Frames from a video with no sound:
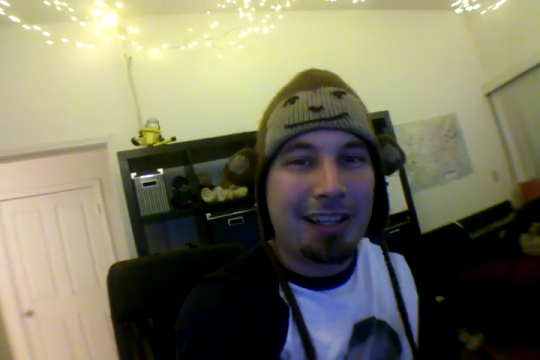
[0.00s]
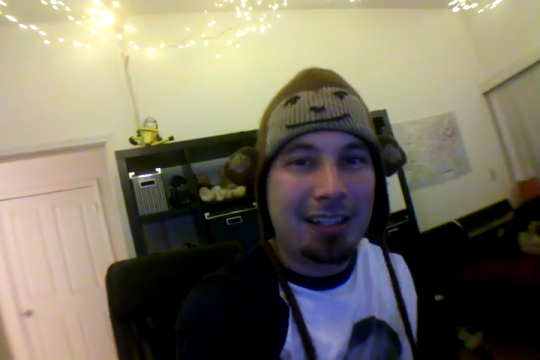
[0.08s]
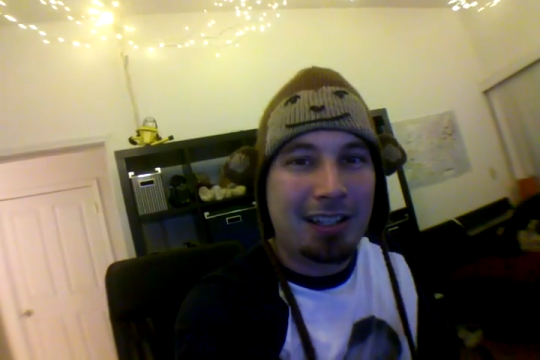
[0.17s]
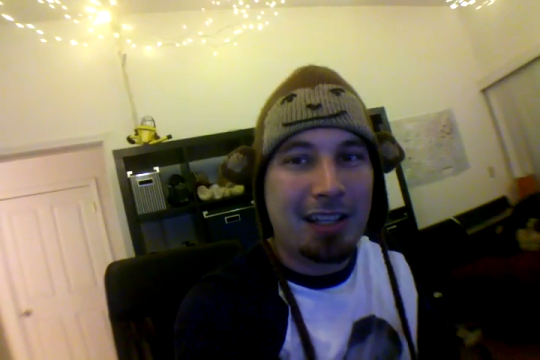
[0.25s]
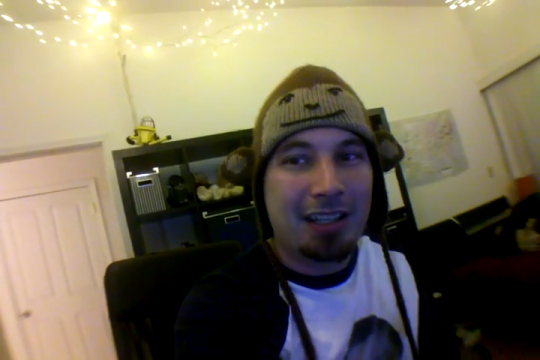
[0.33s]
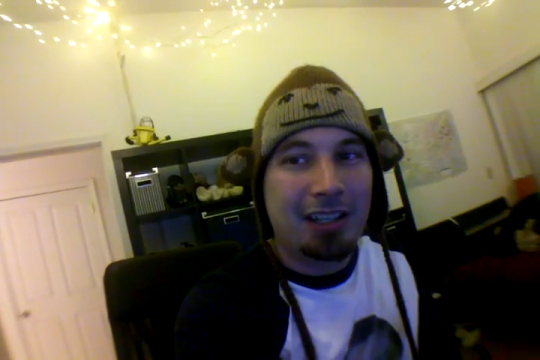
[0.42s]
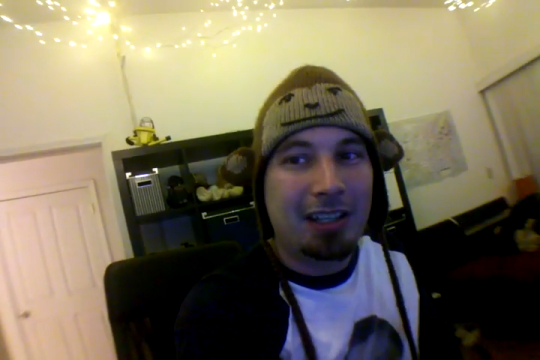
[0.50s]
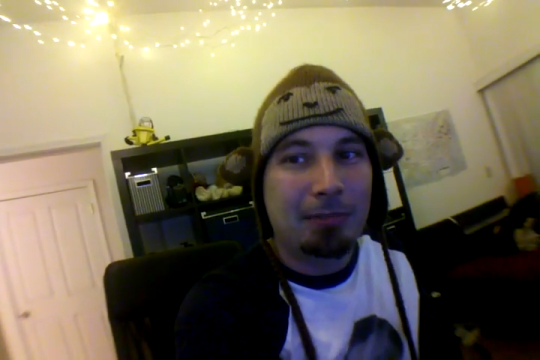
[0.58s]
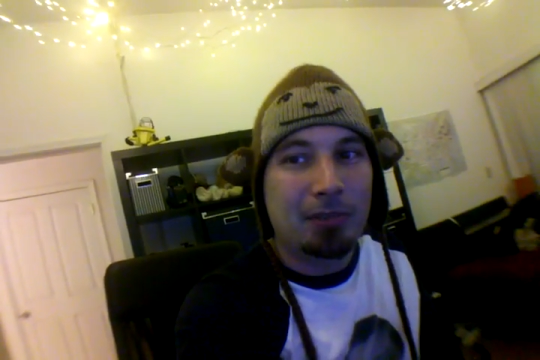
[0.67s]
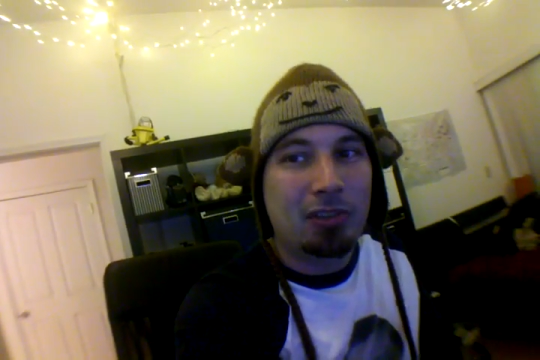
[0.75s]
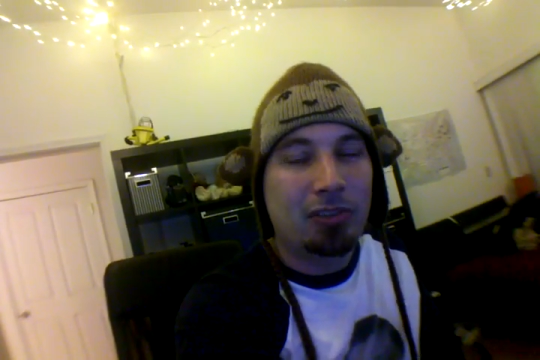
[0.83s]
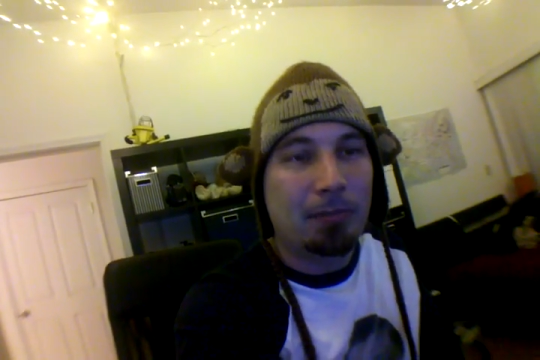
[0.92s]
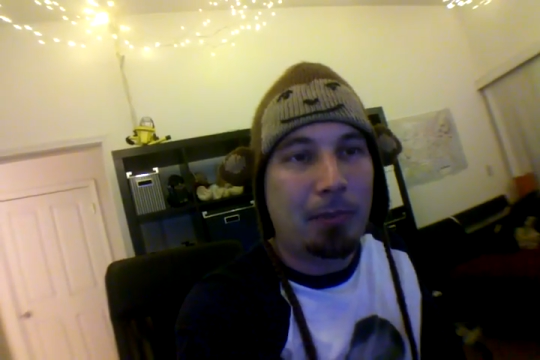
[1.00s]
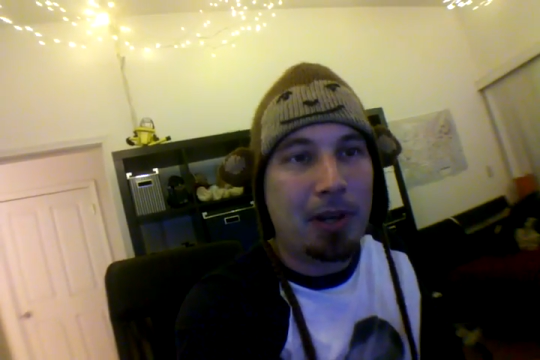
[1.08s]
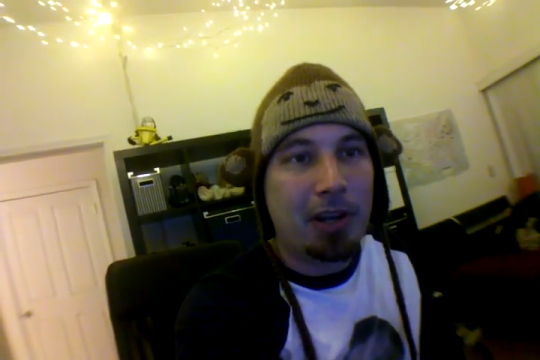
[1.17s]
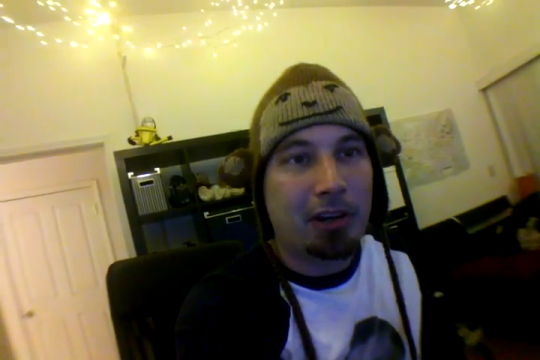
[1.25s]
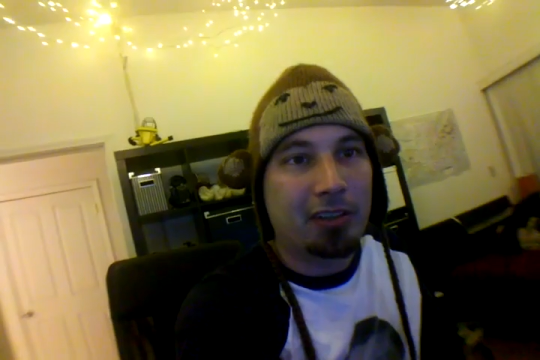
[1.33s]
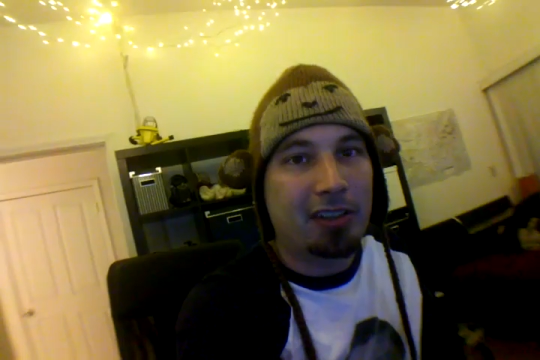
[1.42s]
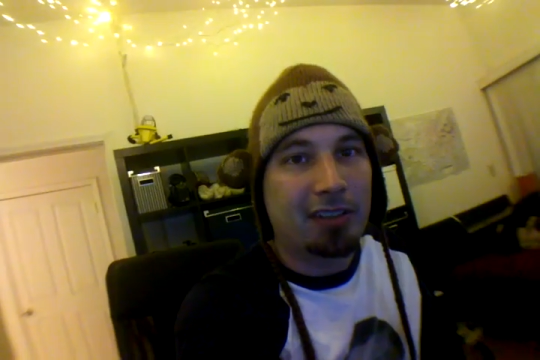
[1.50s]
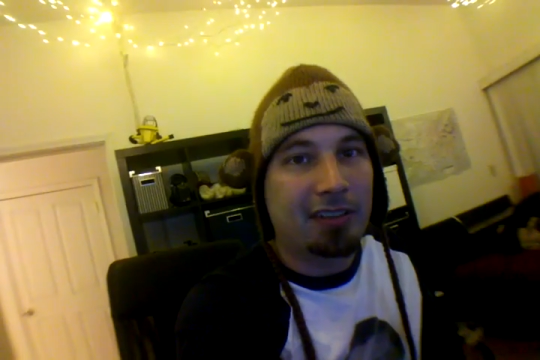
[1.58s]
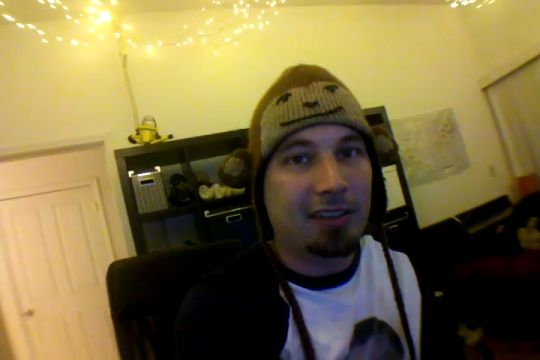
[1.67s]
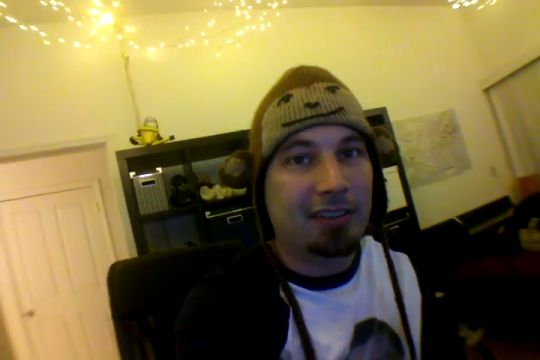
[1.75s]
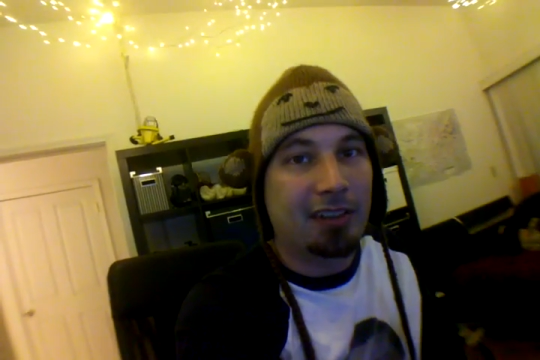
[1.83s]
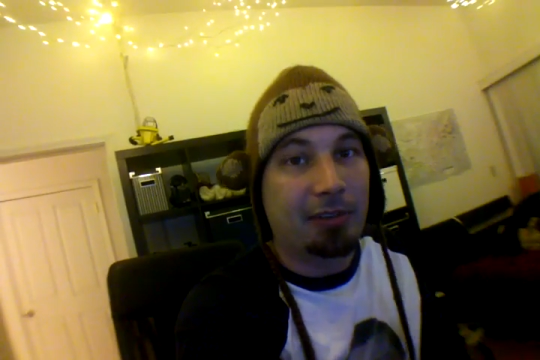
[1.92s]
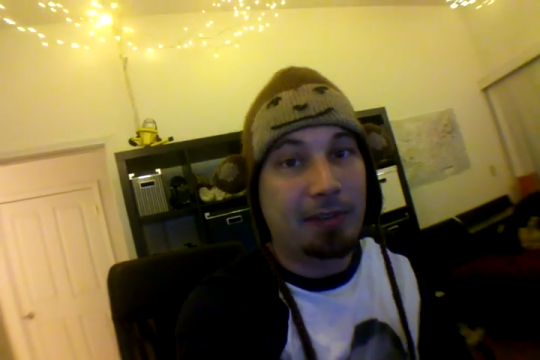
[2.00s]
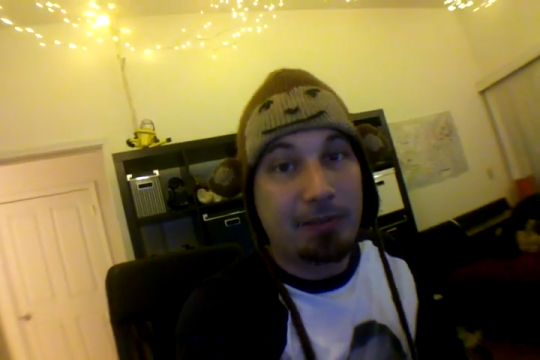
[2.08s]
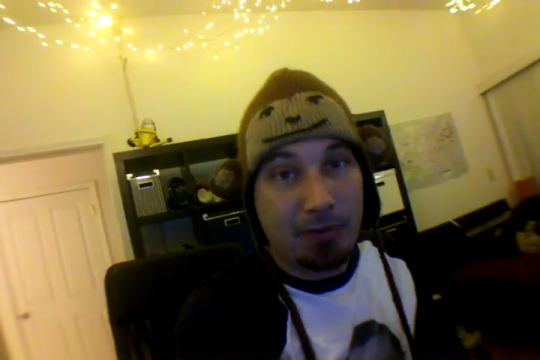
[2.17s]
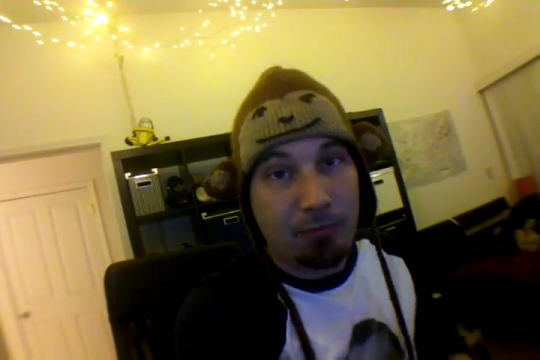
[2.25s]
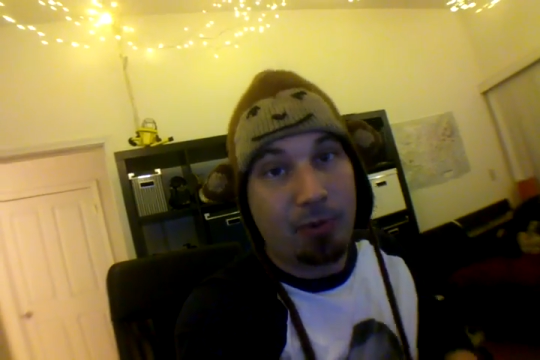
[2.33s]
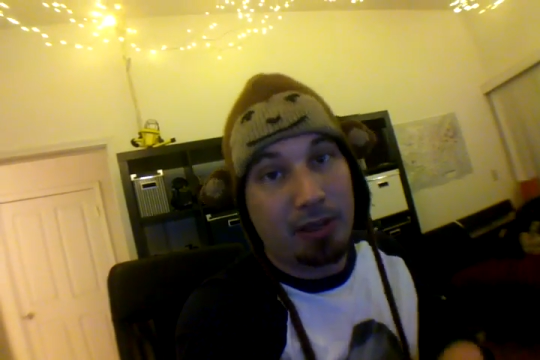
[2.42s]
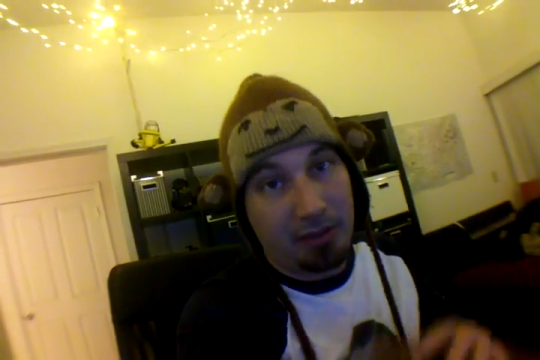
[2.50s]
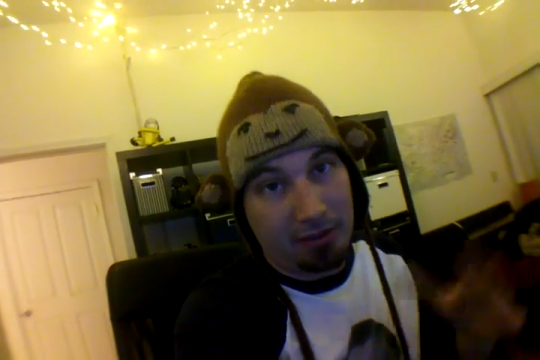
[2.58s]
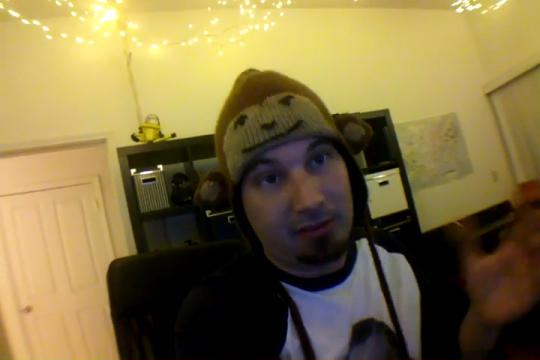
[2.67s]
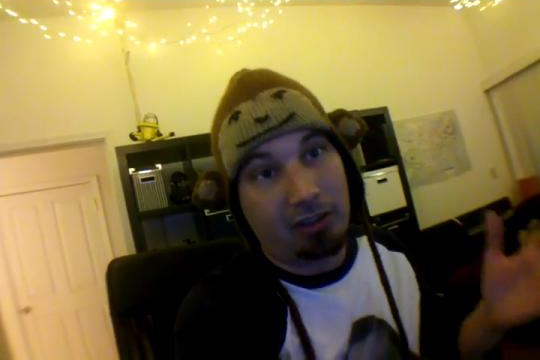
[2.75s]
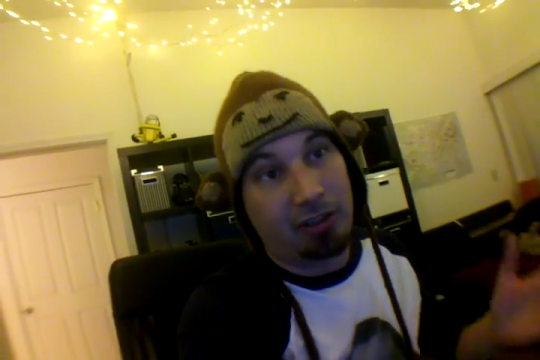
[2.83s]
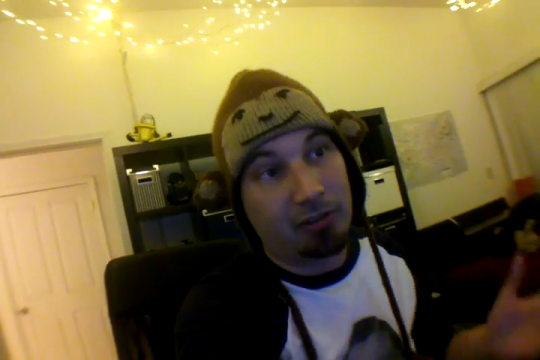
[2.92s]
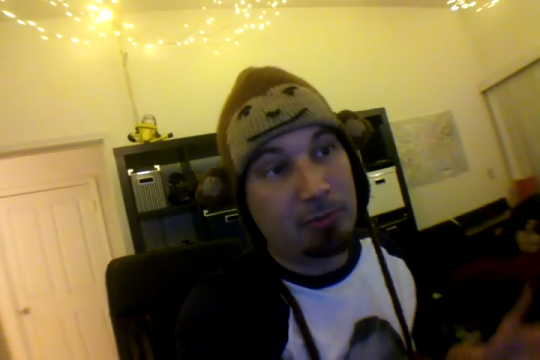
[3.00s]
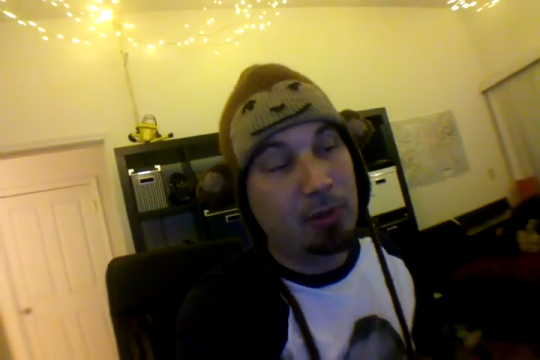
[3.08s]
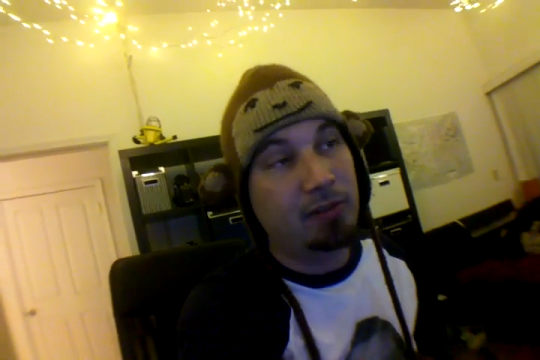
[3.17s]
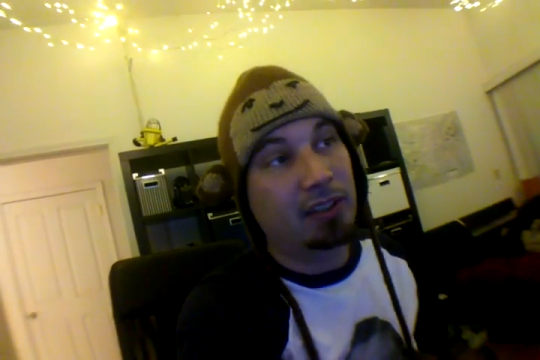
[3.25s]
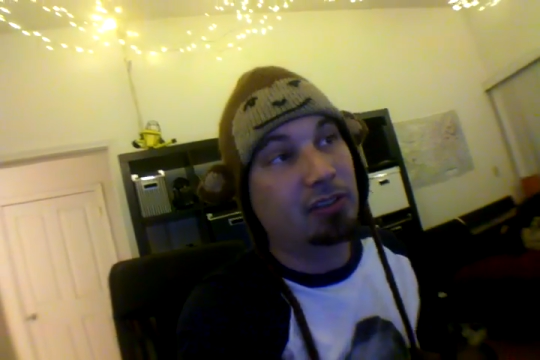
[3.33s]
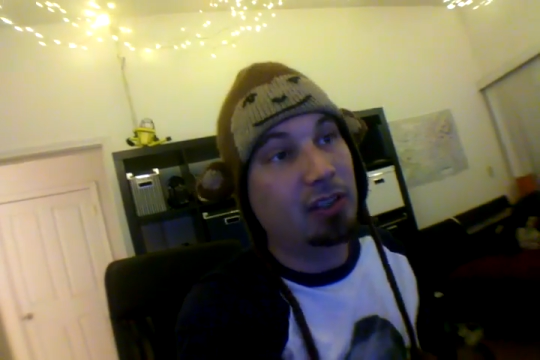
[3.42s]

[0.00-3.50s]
I think you can do some pretty artistic stuff even with the stars moving.